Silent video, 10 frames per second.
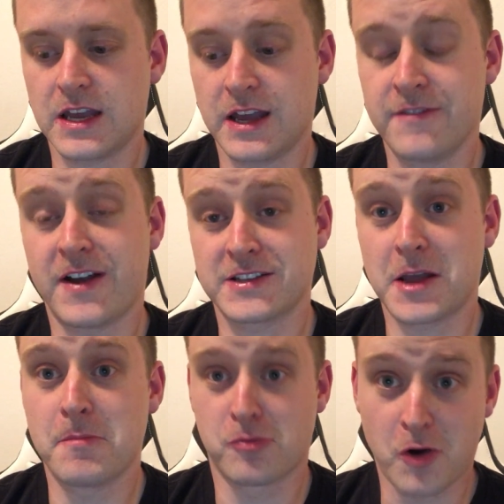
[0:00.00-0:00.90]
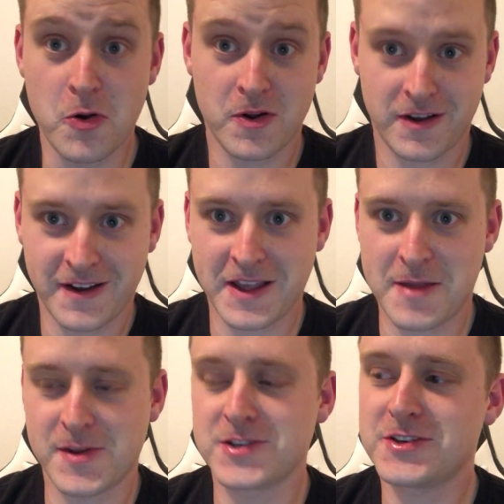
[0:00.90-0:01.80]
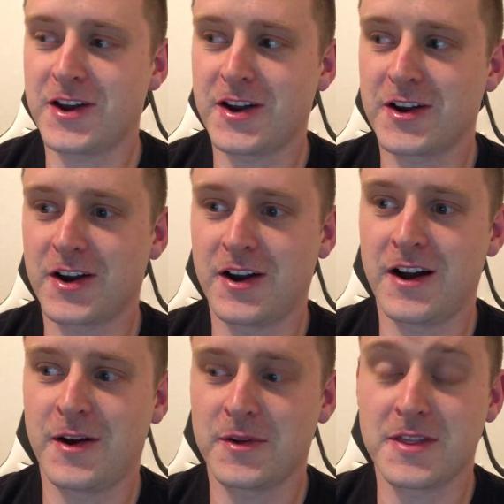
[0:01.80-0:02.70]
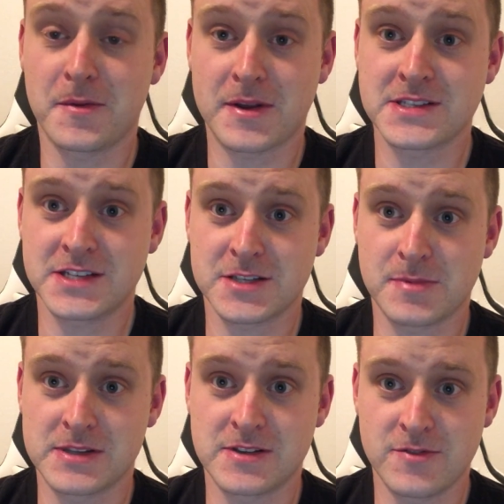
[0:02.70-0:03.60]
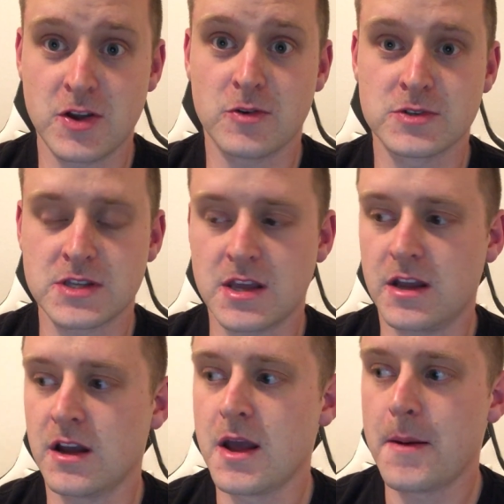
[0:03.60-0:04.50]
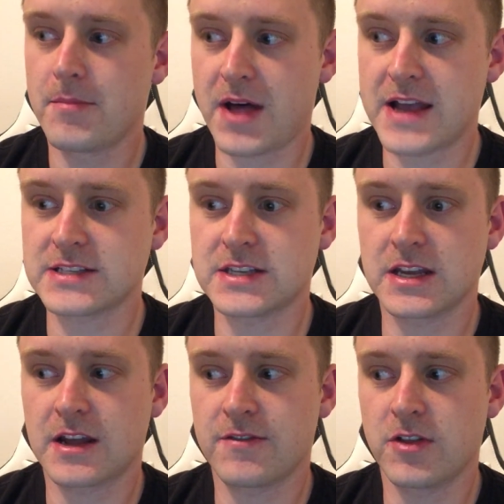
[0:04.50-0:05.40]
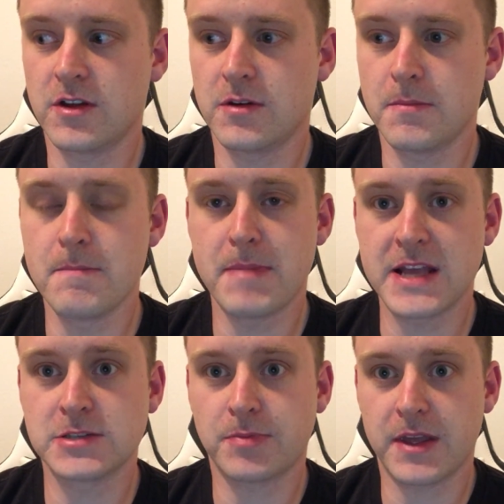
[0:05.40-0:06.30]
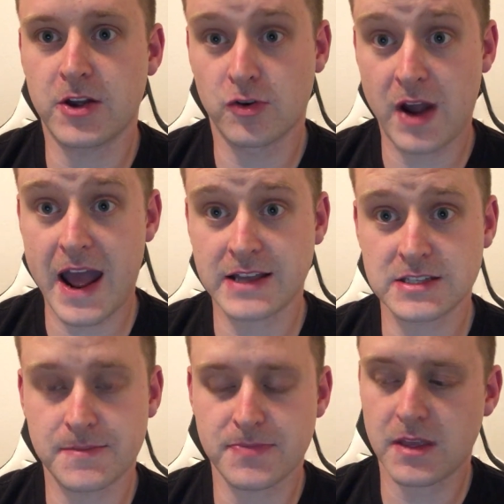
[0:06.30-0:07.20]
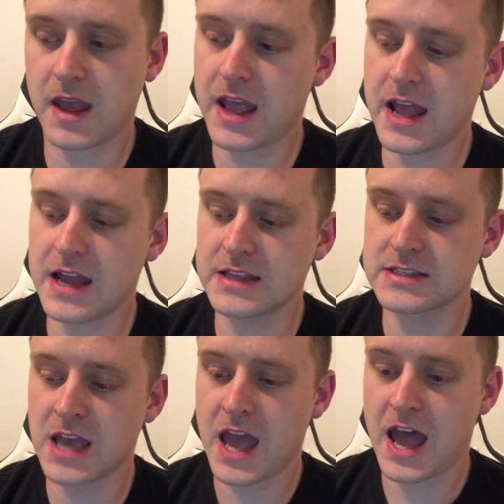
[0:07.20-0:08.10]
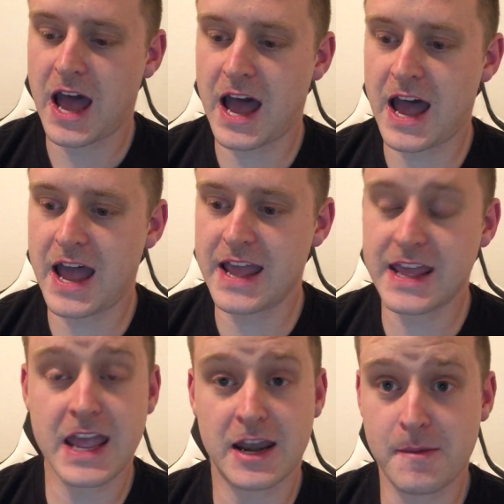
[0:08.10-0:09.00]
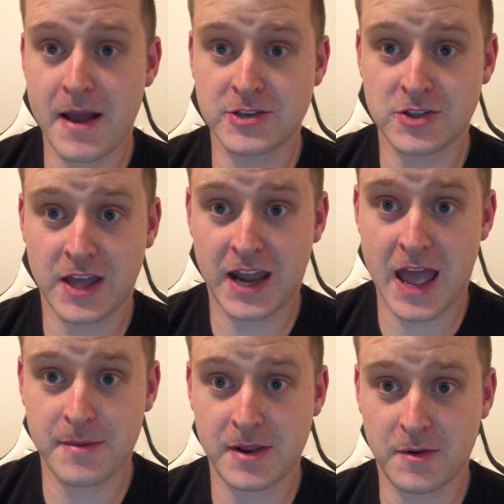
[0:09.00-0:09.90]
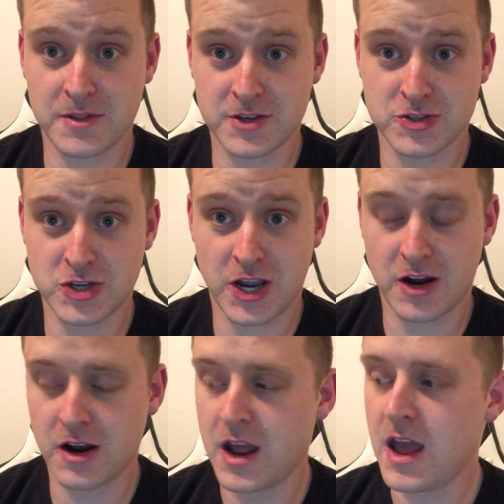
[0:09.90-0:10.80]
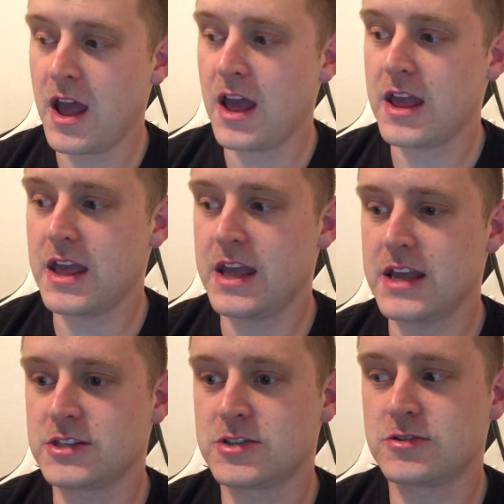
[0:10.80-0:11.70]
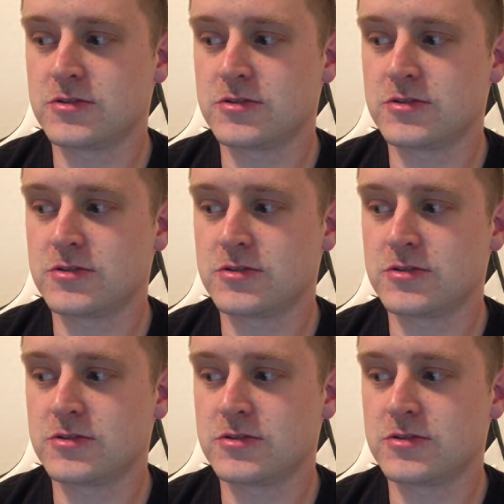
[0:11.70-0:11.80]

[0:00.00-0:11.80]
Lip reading: in fact I broke a gaming chair within about 6 months of use. The plastic of the base plate cracked, and I can't imagine that happening with this chair. It